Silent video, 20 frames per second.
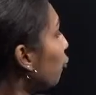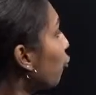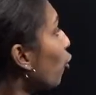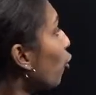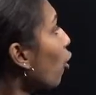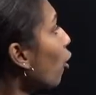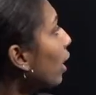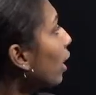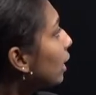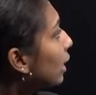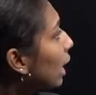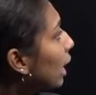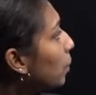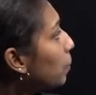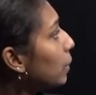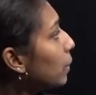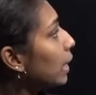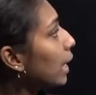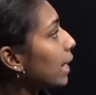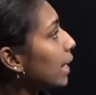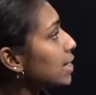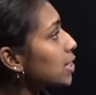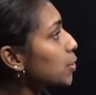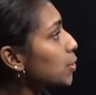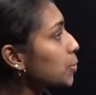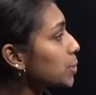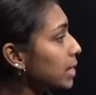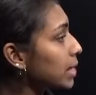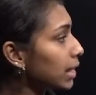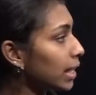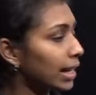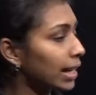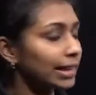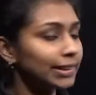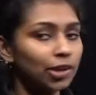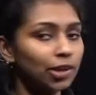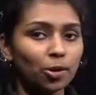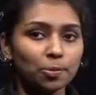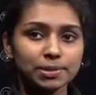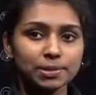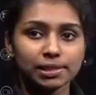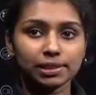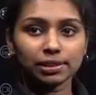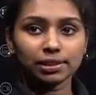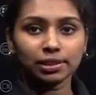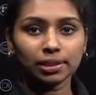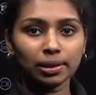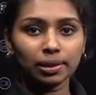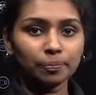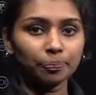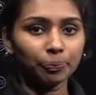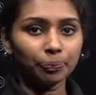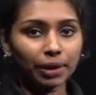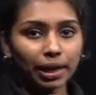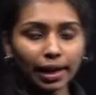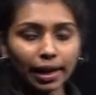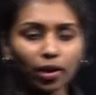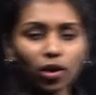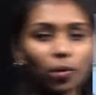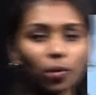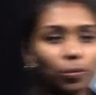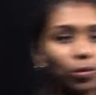following table and choose the correct option. I hope